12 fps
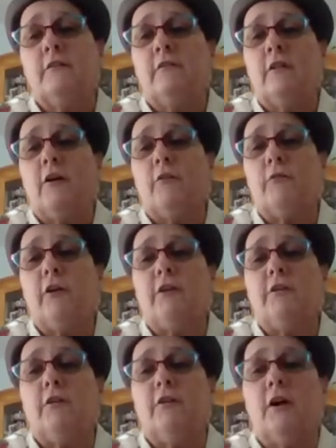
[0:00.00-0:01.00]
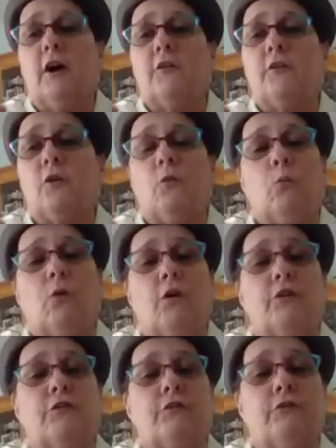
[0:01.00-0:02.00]
I really did not
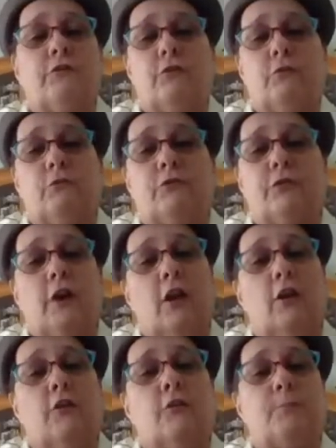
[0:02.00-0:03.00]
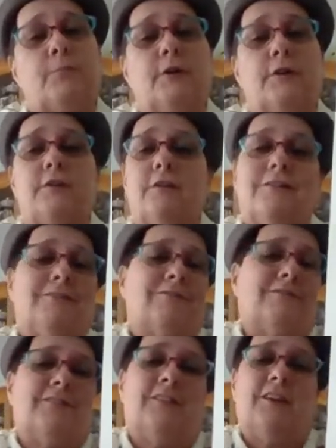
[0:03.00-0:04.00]
want to sell it, but
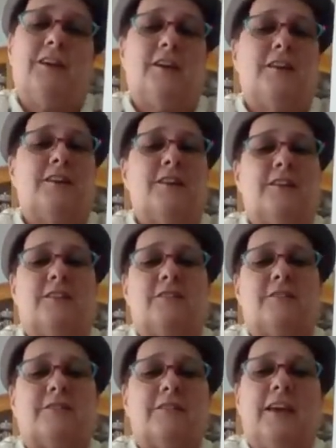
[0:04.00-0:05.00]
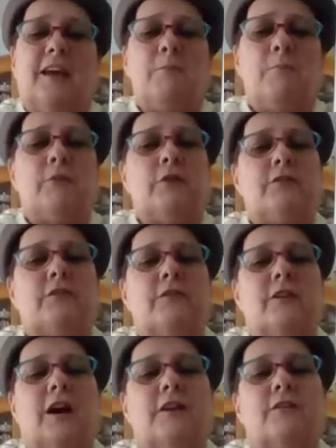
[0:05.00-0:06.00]
again, it's amber is
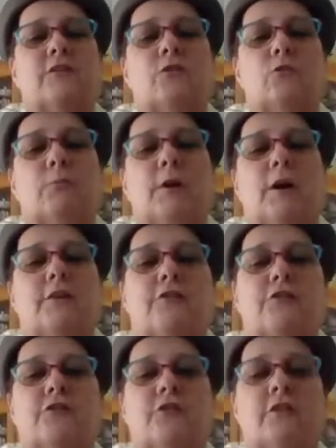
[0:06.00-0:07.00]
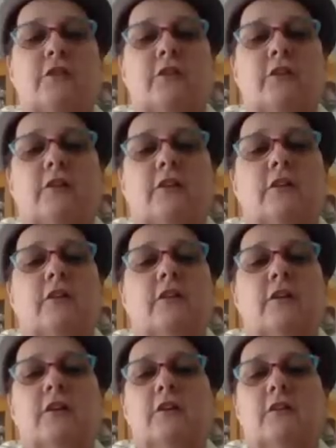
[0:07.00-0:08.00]
not too much
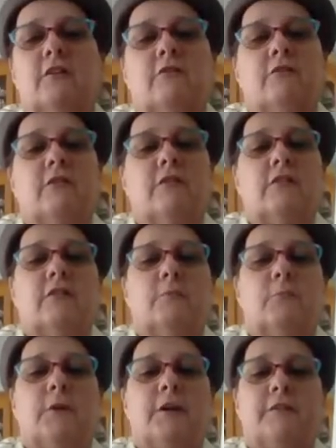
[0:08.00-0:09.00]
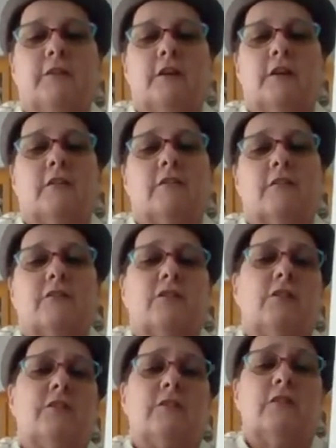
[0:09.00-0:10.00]
uh, uh, my thing
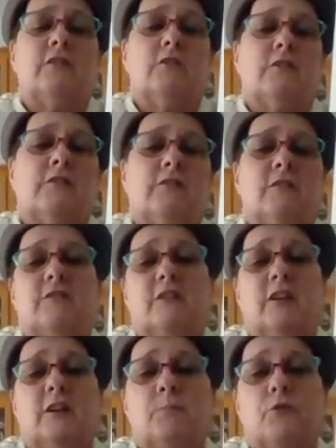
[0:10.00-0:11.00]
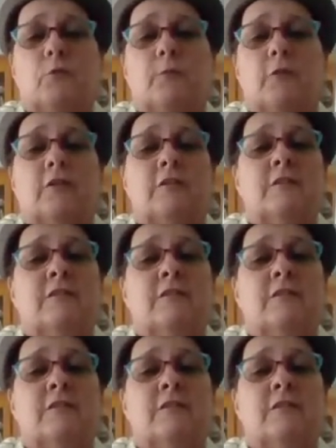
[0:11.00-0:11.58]
since it's since I like purple.